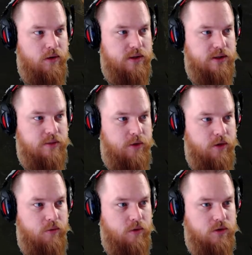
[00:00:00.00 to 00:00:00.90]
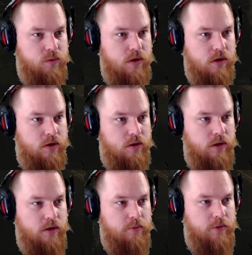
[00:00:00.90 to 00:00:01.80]
Oh, I see some other ones walking
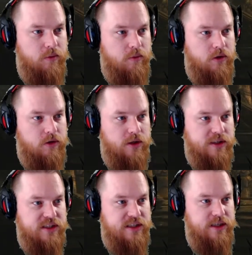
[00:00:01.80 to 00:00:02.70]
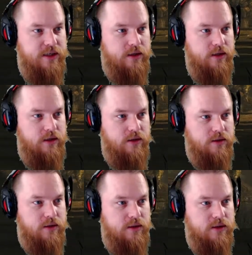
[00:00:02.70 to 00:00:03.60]
around up there. We're going to try to sneak and
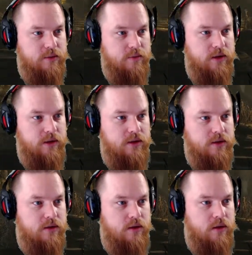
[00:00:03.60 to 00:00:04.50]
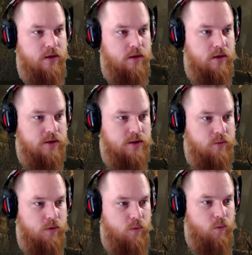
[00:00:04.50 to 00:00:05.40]
delete some of these. I see
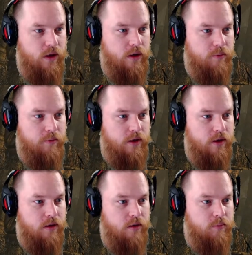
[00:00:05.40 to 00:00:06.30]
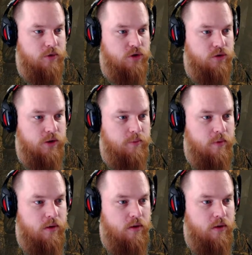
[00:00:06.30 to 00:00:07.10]
one way up there. Shoot him.